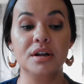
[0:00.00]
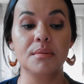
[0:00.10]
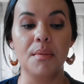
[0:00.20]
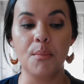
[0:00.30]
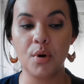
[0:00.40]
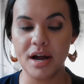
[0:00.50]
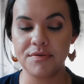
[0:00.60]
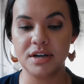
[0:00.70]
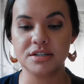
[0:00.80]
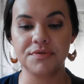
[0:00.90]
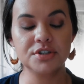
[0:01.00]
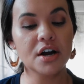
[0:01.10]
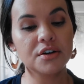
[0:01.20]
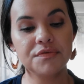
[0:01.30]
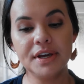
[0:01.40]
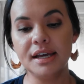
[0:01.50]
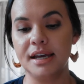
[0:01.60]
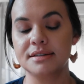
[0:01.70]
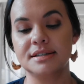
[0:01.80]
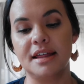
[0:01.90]
in more effort into photography
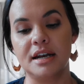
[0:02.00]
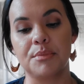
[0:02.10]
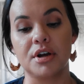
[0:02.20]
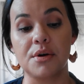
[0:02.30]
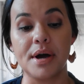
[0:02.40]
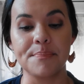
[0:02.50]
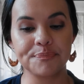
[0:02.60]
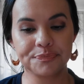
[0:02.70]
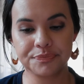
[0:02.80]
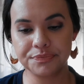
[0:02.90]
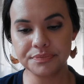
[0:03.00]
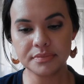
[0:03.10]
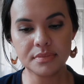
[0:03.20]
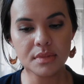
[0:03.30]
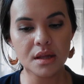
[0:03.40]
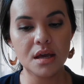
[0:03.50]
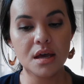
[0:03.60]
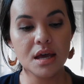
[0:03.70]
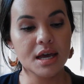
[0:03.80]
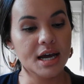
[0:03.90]
and see that number go up.
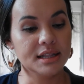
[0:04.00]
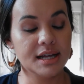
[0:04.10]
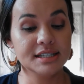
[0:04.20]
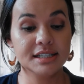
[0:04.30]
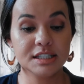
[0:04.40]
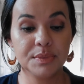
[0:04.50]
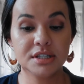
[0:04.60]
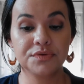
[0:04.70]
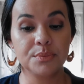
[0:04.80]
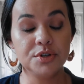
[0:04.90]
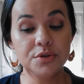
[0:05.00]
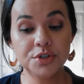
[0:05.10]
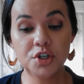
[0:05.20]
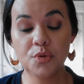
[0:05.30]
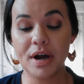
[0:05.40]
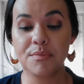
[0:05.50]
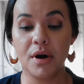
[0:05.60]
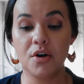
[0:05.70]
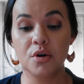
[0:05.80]
In the last six months from YouTube, I brought